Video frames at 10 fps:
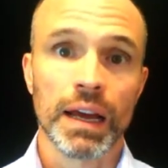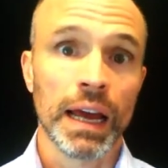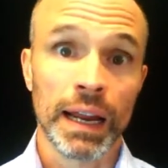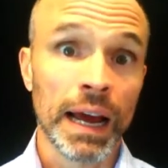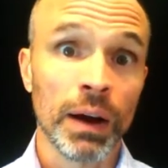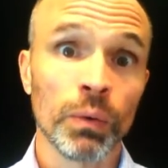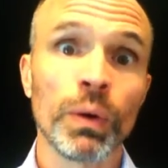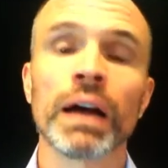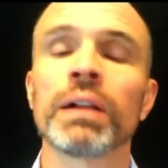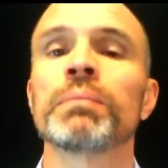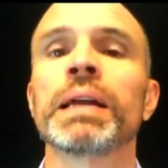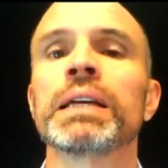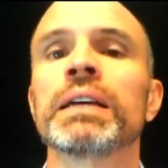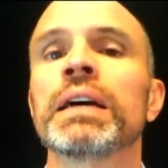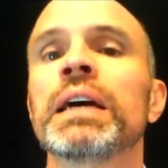at how well
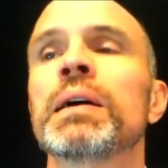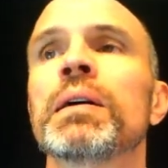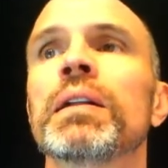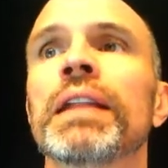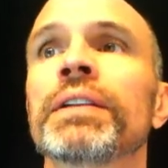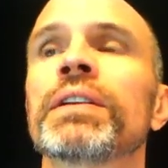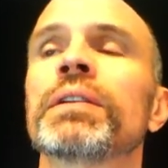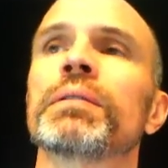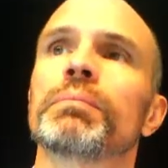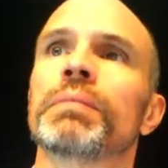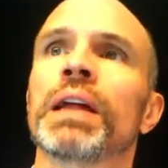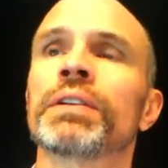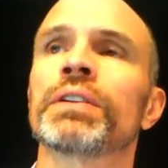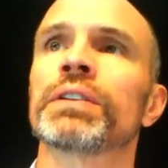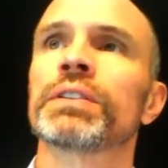many
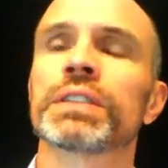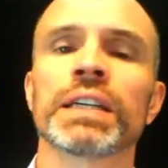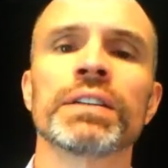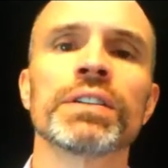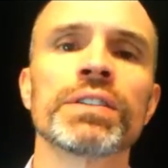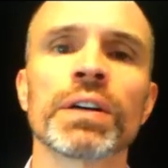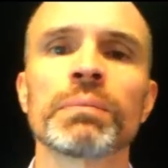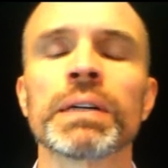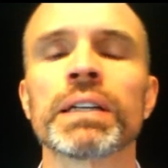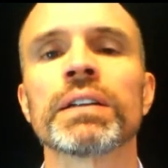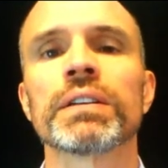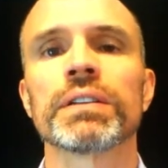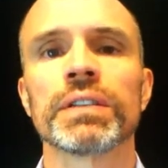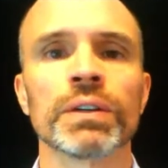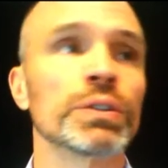Londoners can determine,